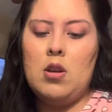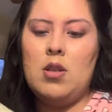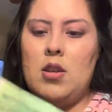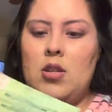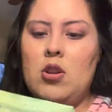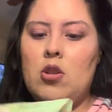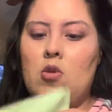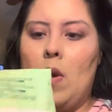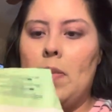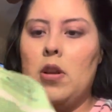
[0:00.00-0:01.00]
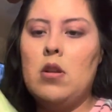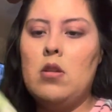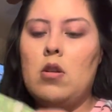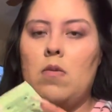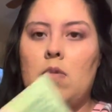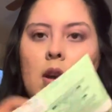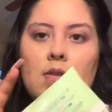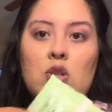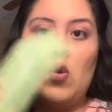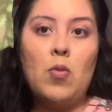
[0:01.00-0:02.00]
is there a little wipe in here? I
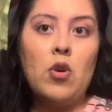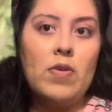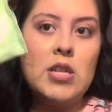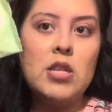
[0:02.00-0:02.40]
have two more of these.